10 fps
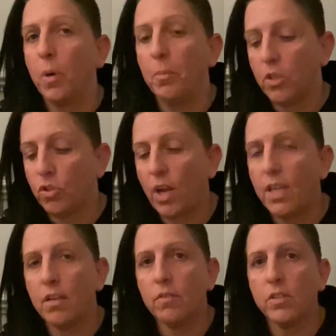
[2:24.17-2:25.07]
of your
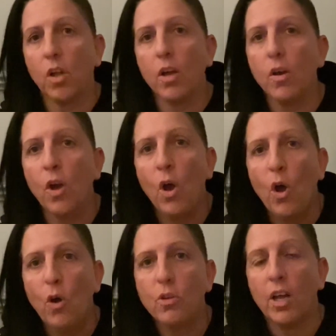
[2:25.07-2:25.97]
trainer and like
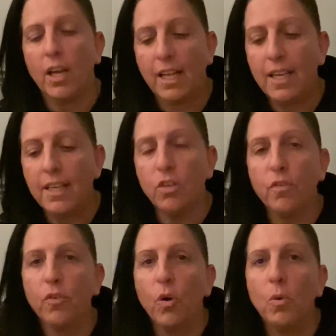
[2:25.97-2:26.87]
cleaning your
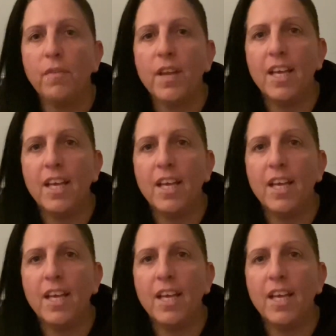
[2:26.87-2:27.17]
floor with it.